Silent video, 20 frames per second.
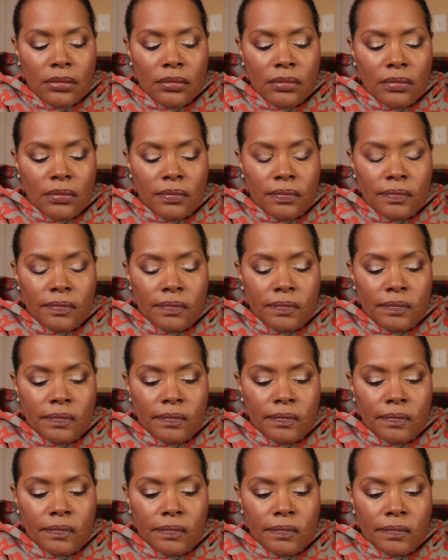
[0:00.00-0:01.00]

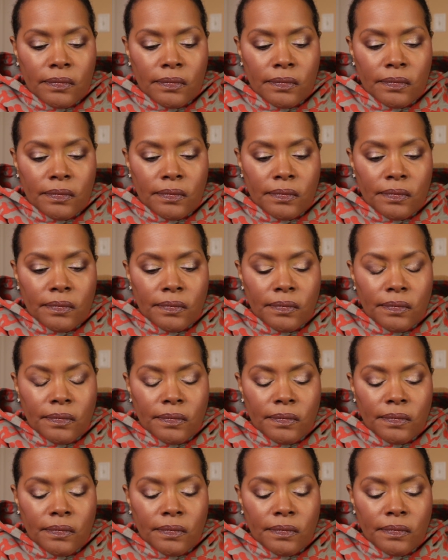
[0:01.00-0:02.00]

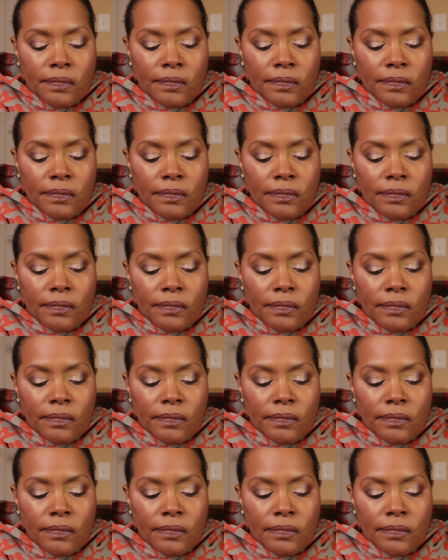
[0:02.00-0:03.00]

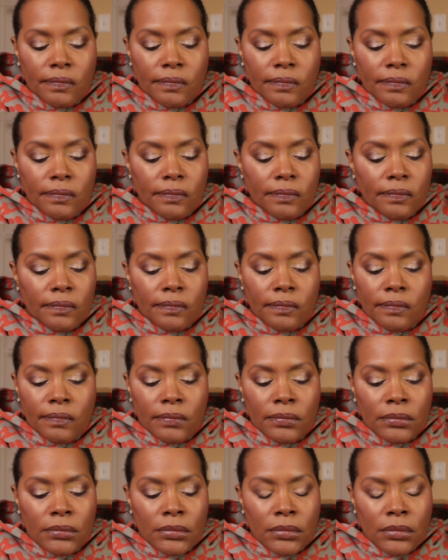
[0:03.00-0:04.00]

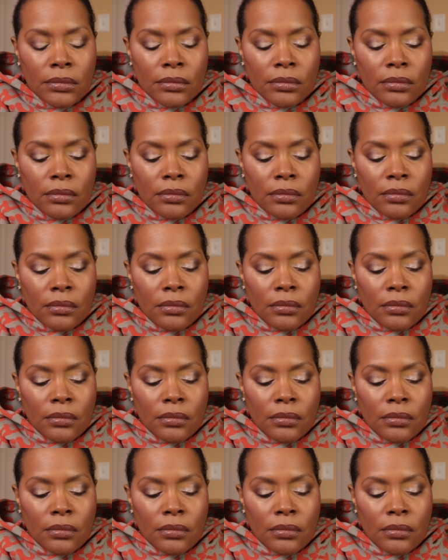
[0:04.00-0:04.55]
(silence)